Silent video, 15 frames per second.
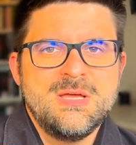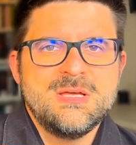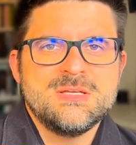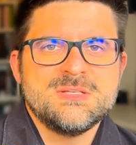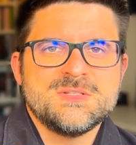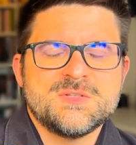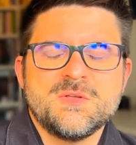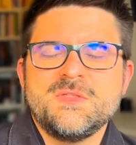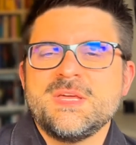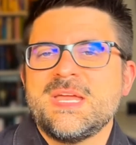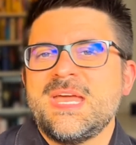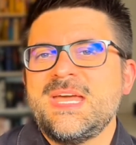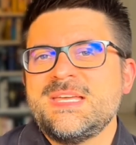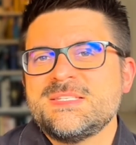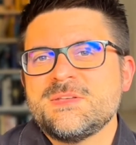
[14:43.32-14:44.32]
So in the
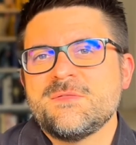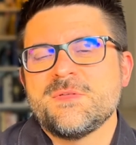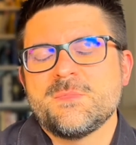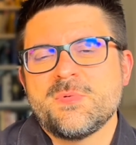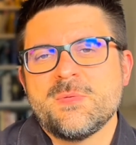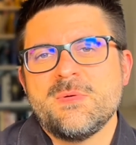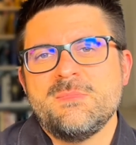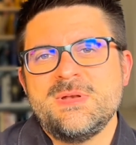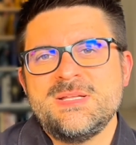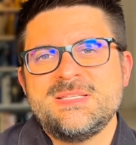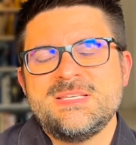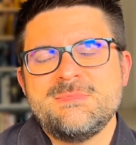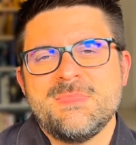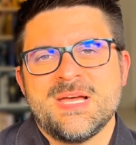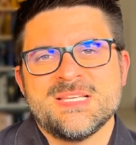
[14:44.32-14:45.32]
case of the
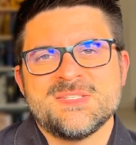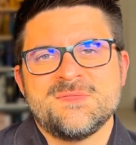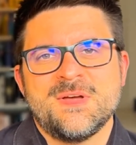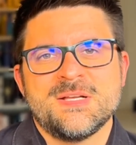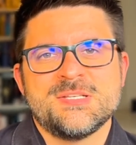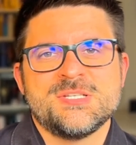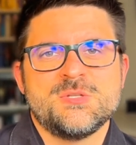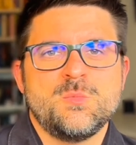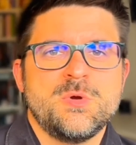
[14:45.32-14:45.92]
probability mass function,